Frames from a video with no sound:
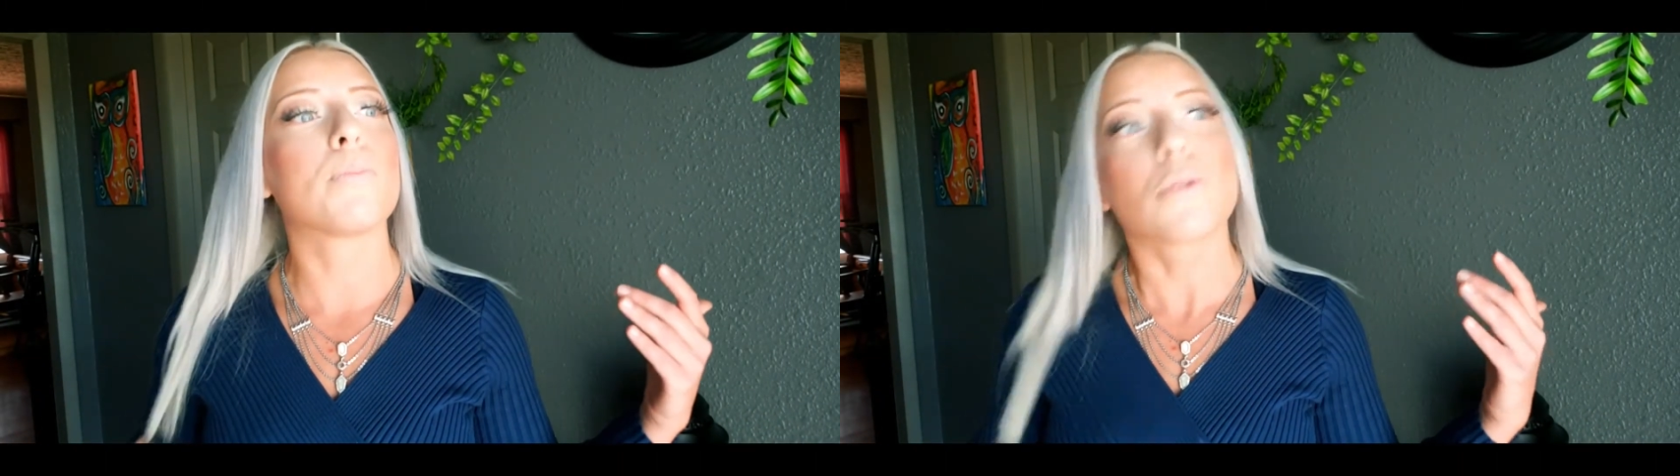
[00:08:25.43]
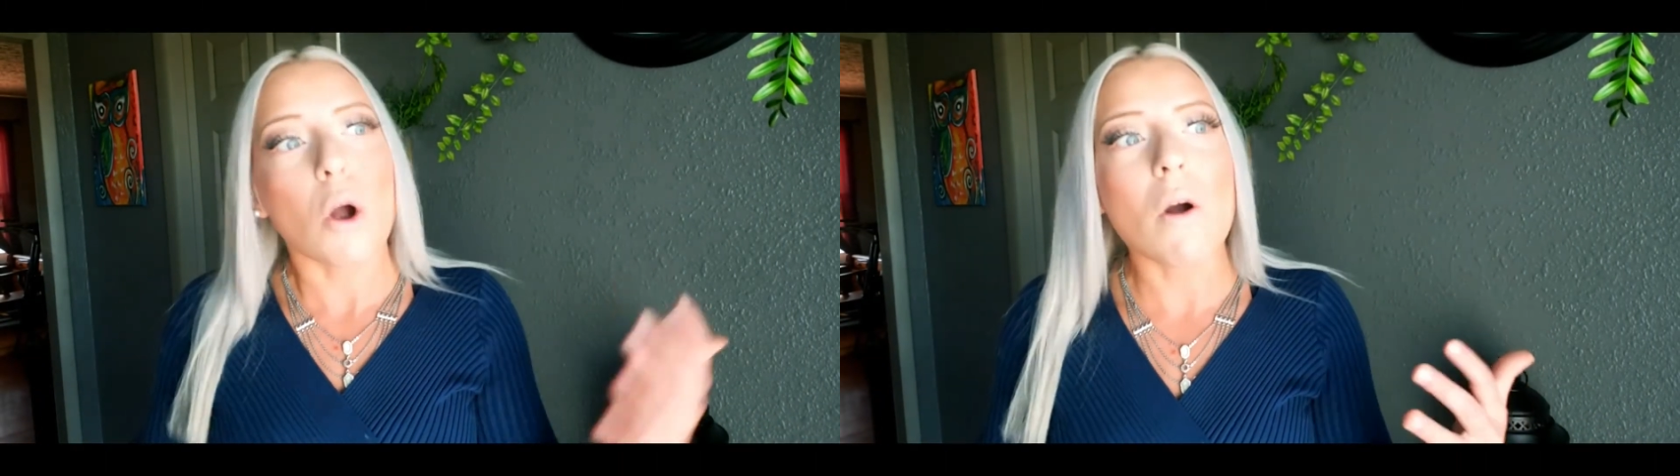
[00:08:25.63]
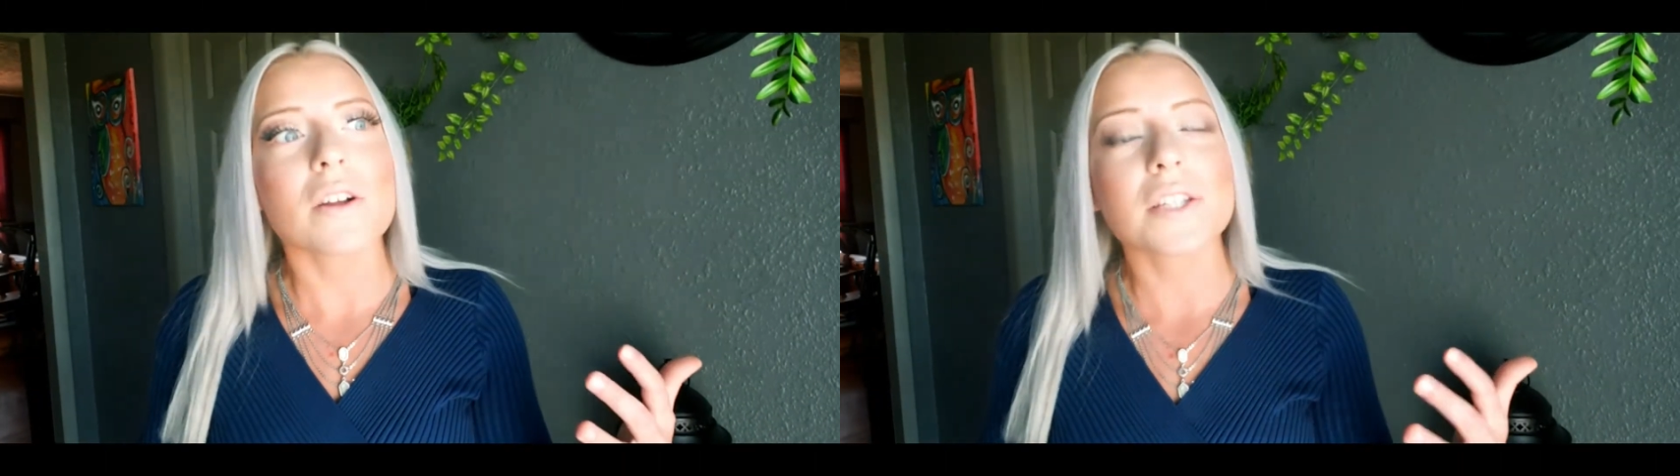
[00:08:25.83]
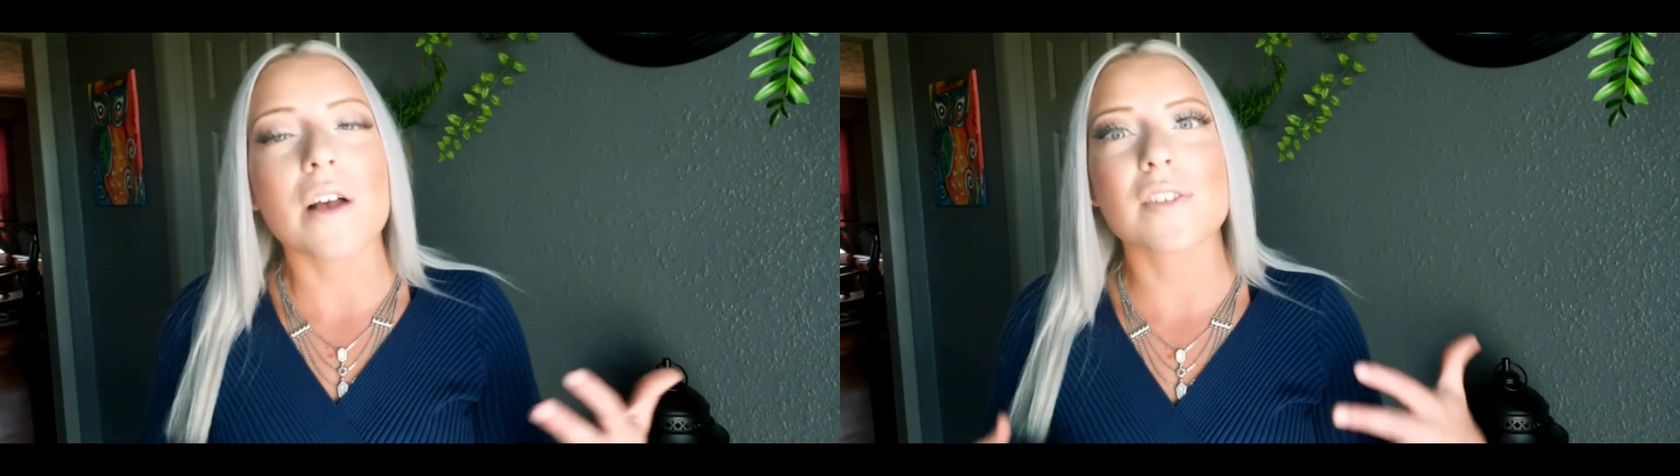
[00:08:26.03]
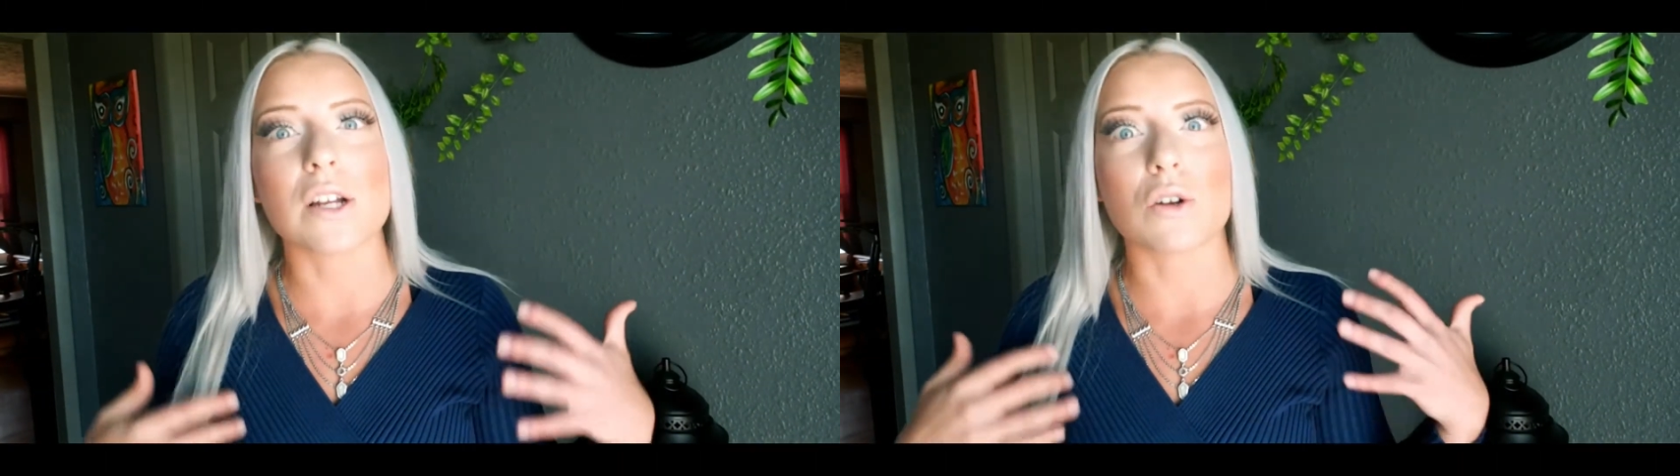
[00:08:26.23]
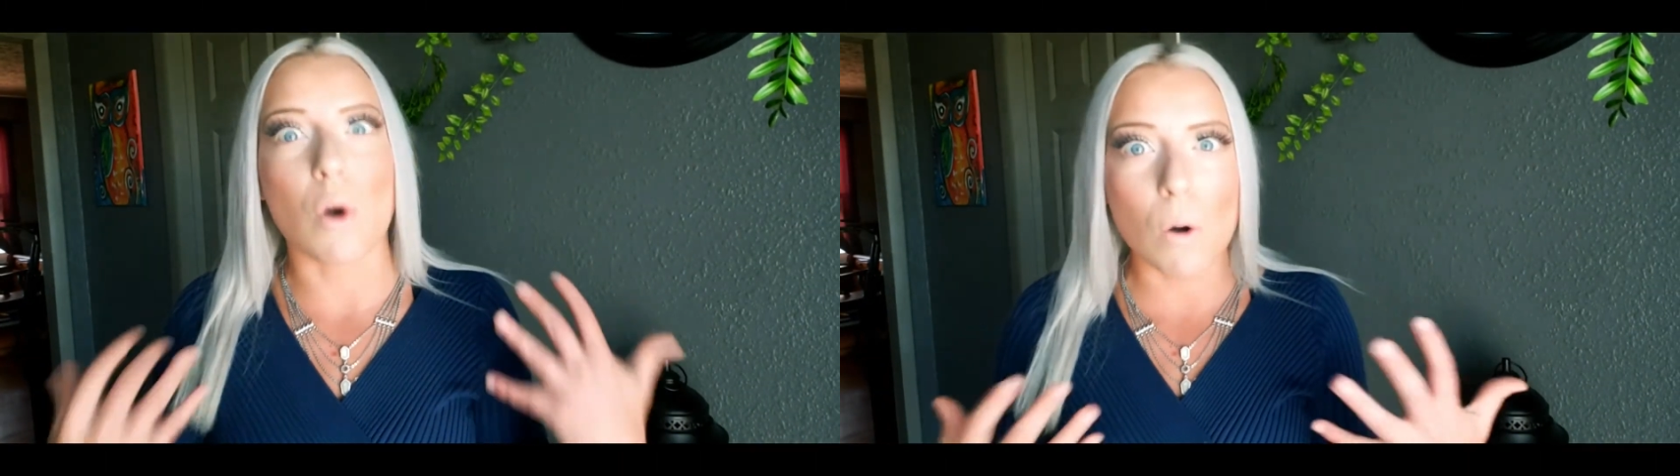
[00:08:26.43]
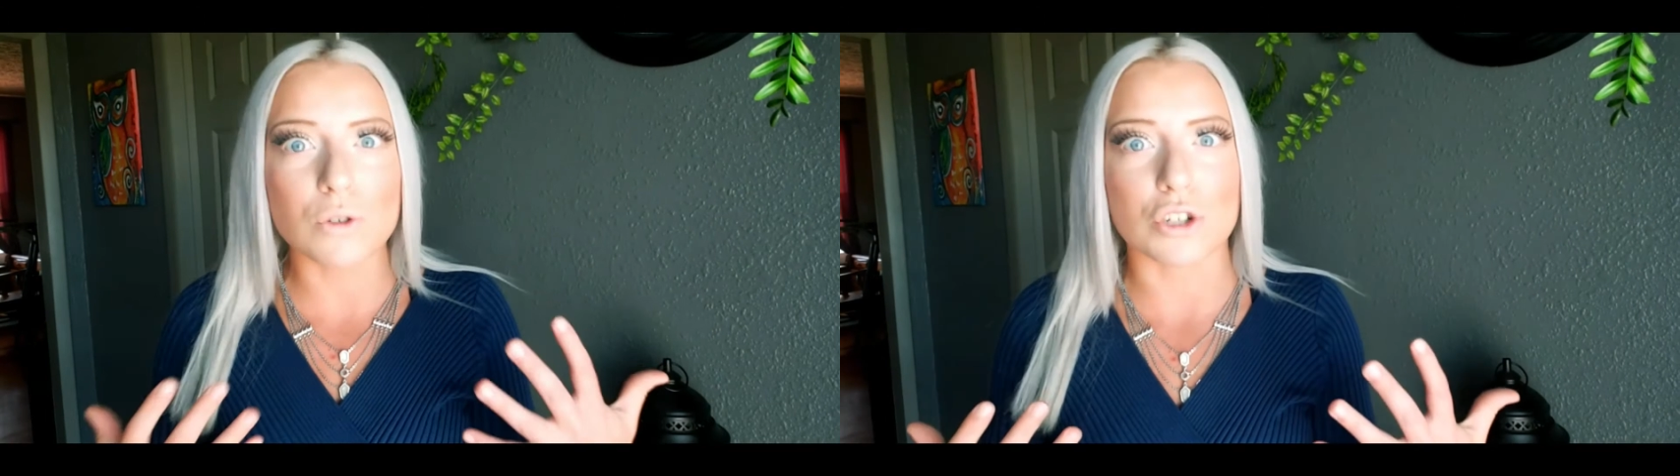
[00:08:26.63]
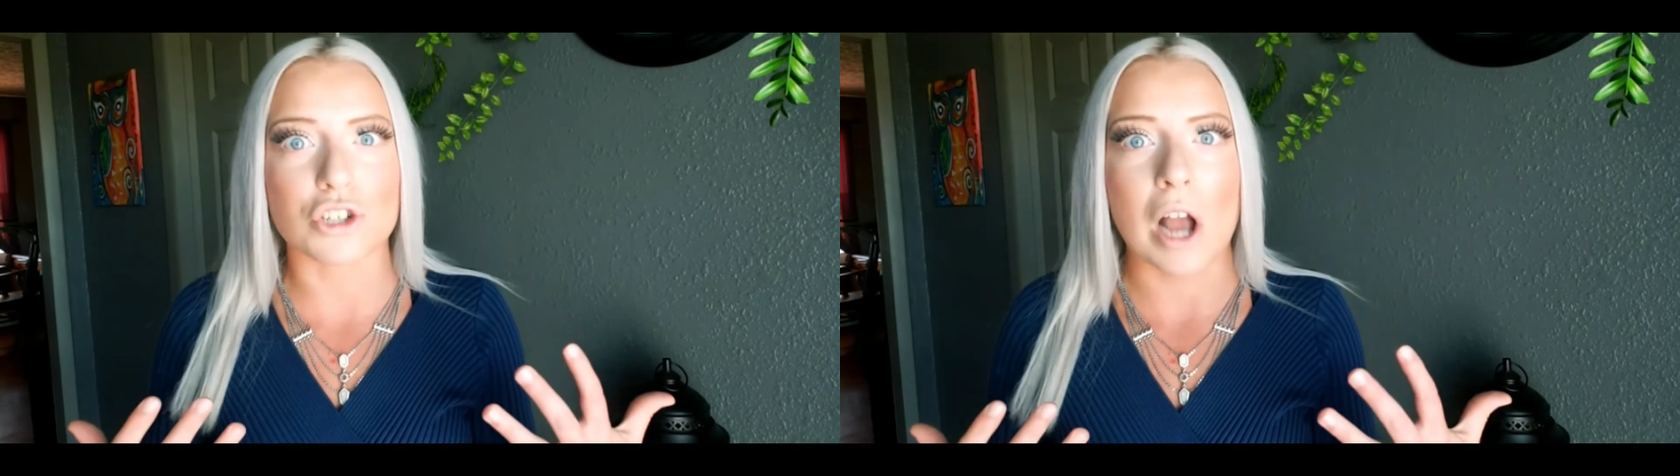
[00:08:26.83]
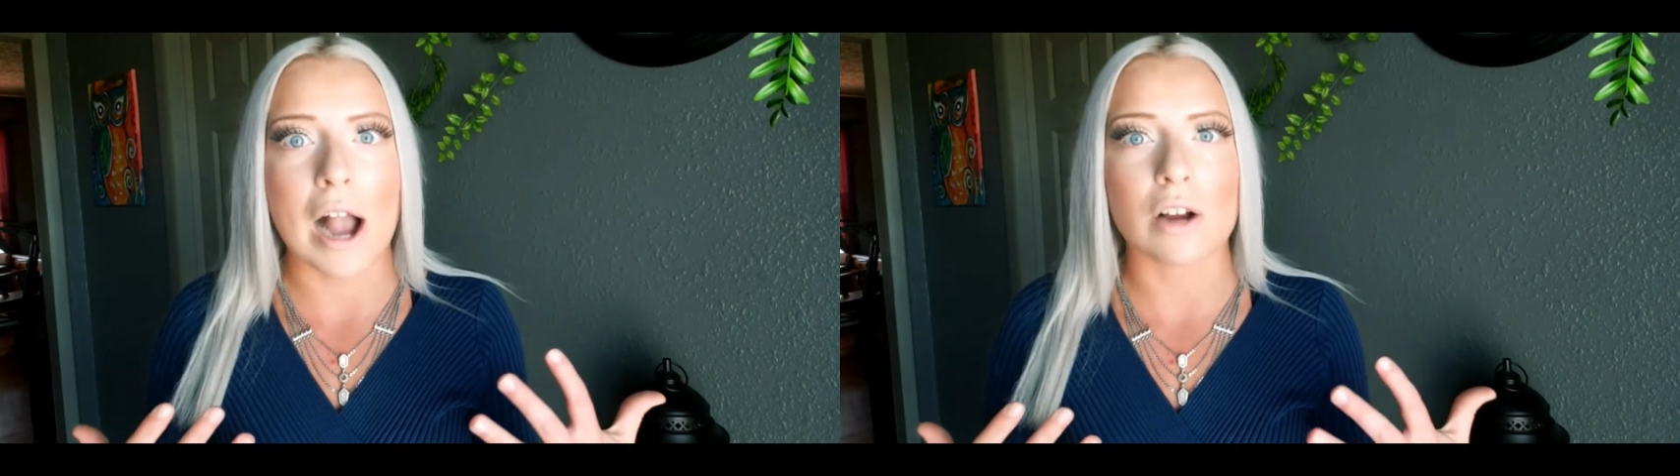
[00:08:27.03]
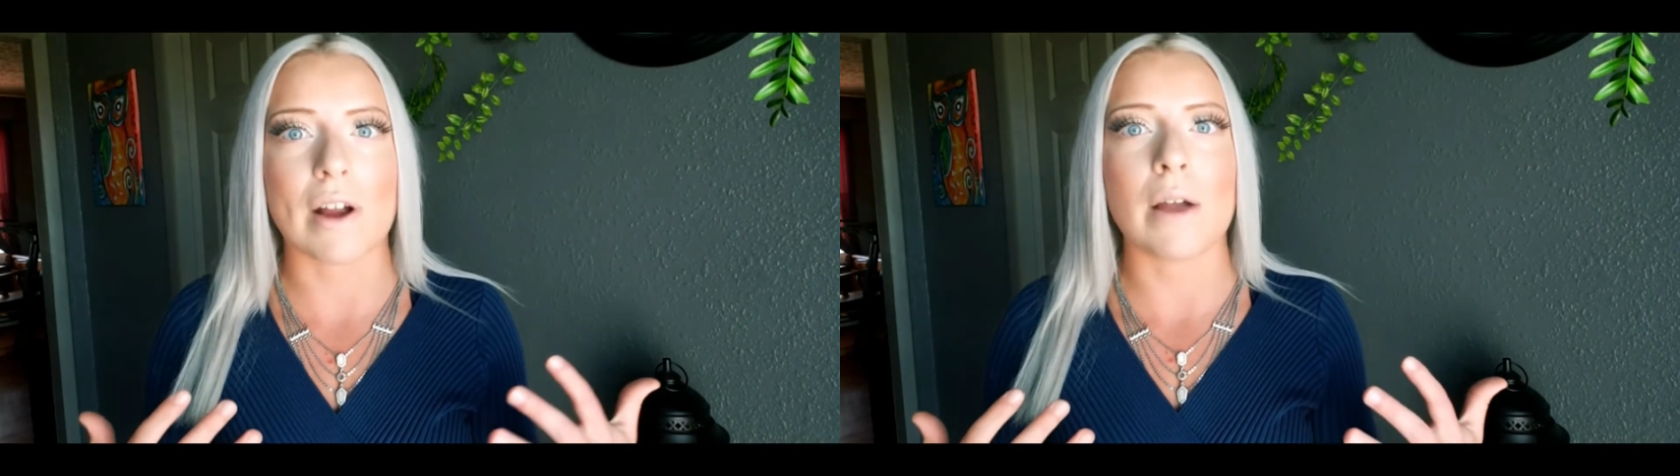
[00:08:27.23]
throw ourselves in a culture
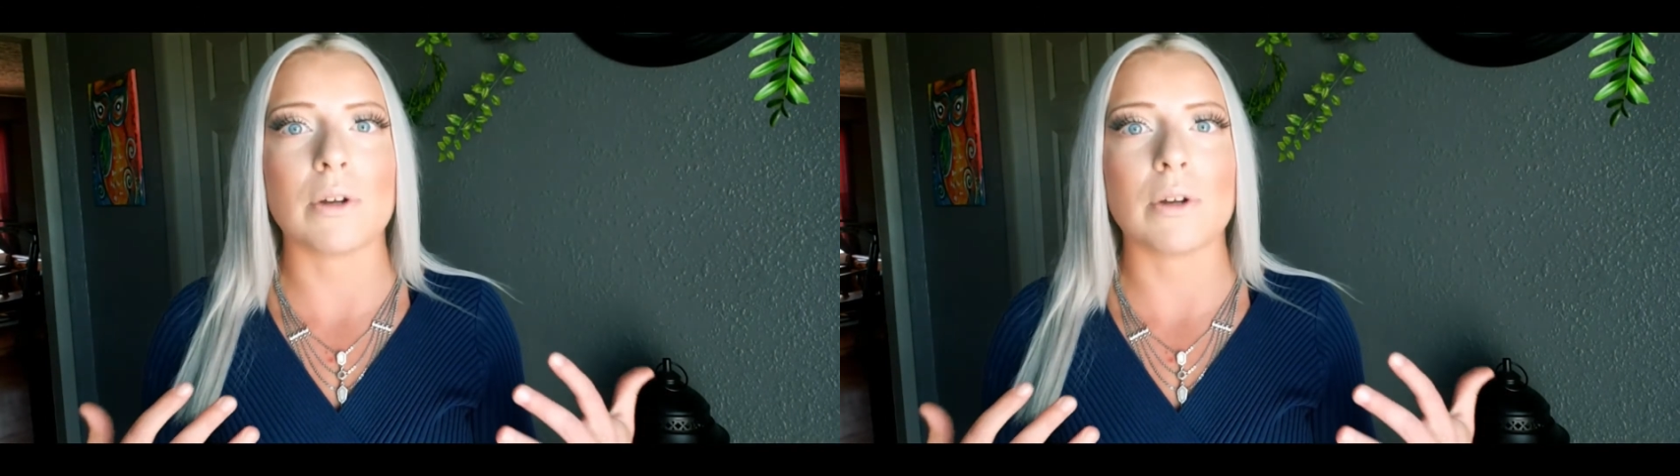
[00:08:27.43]
shock, right?